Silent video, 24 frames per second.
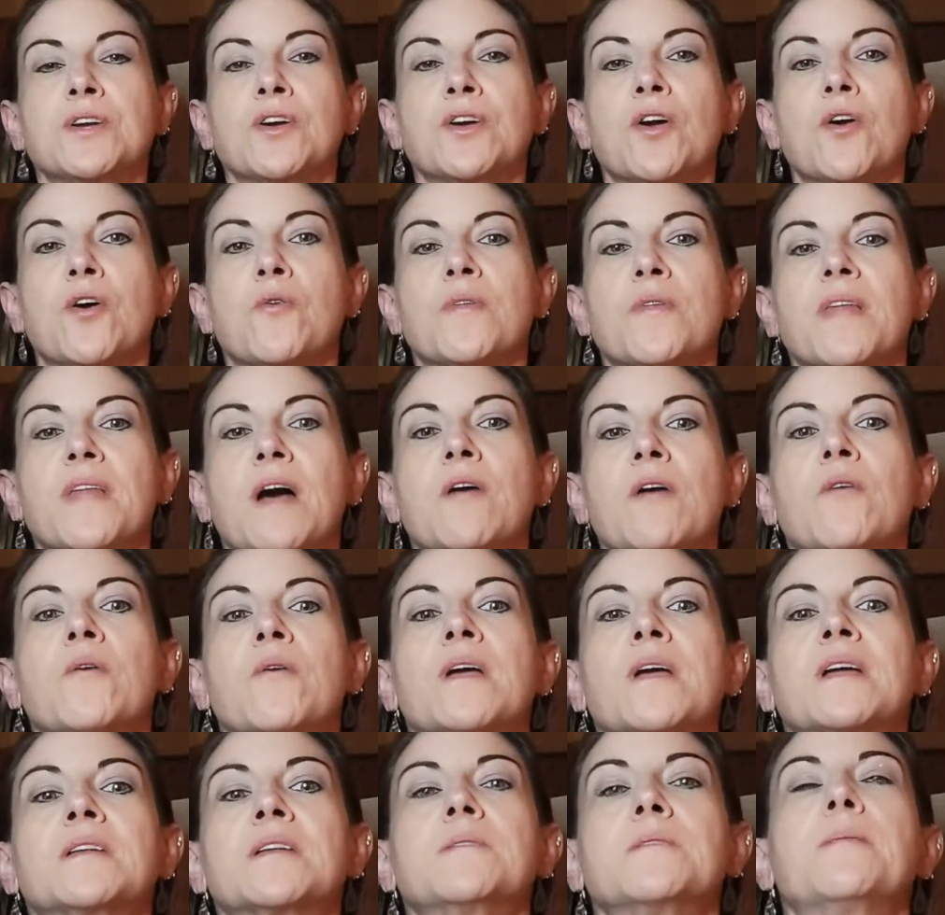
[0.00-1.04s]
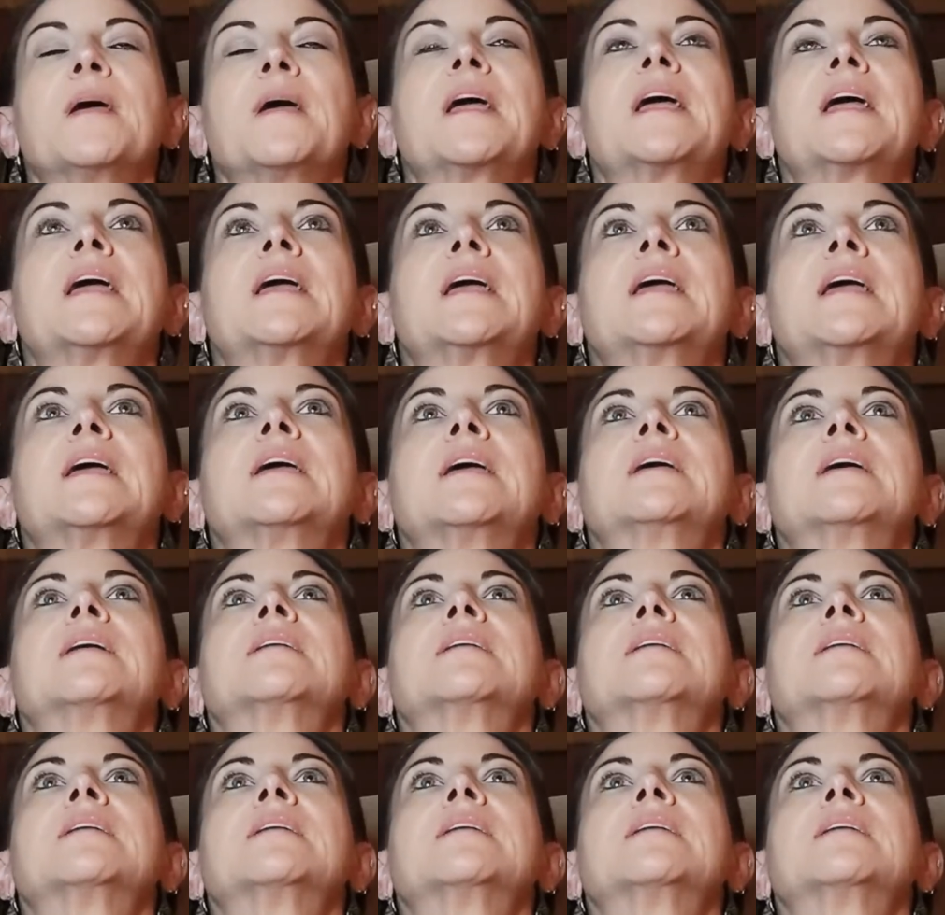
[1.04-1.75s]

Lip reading: without going into pain.